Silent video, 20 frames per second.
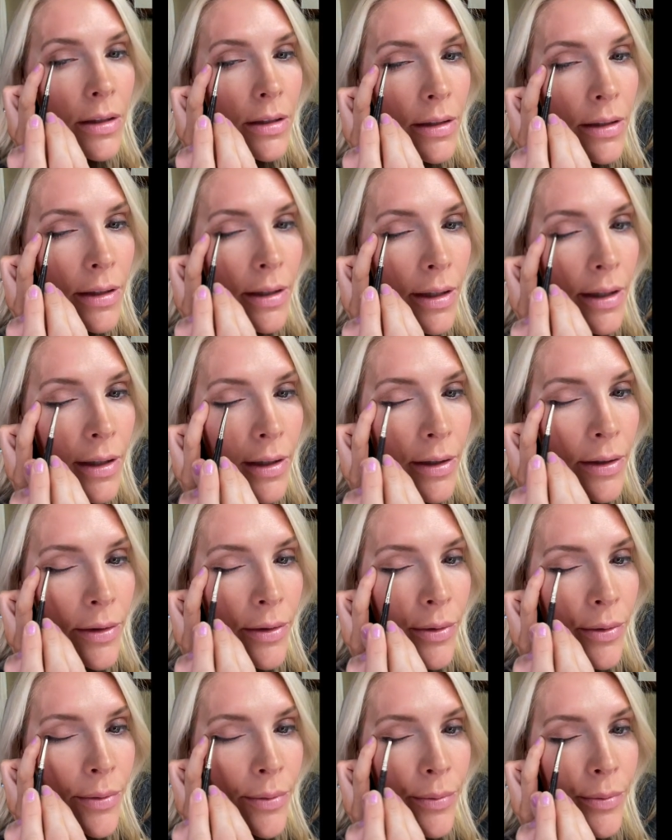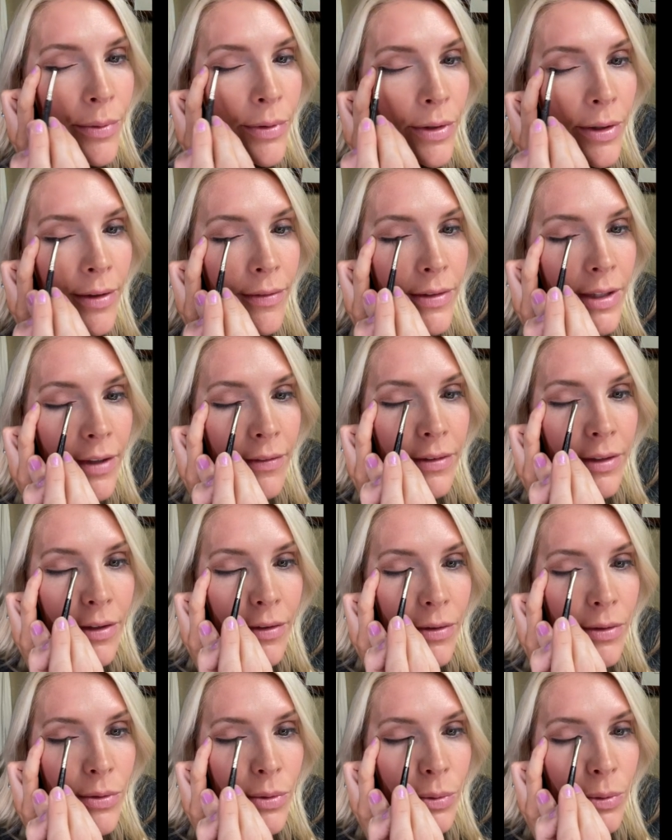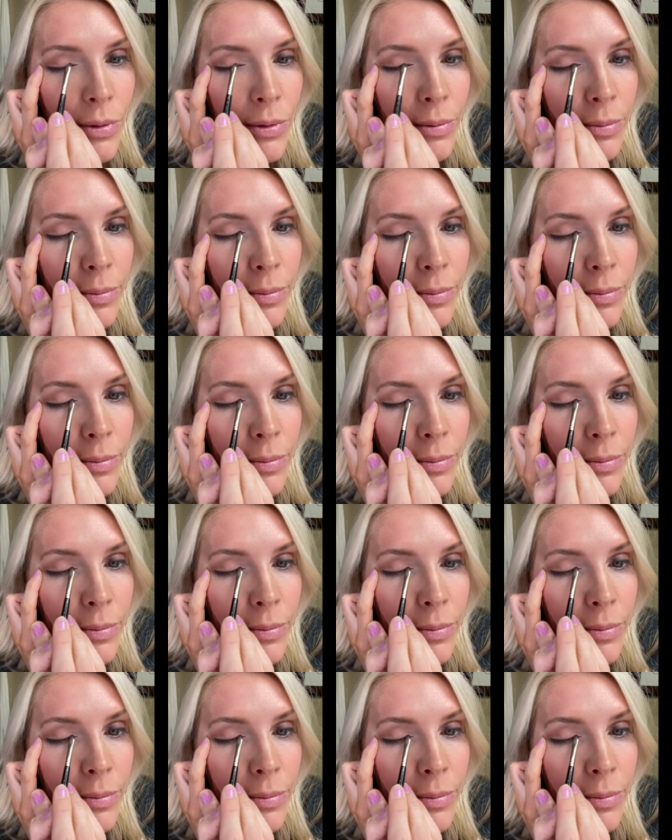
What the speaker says: now you have to have another tool.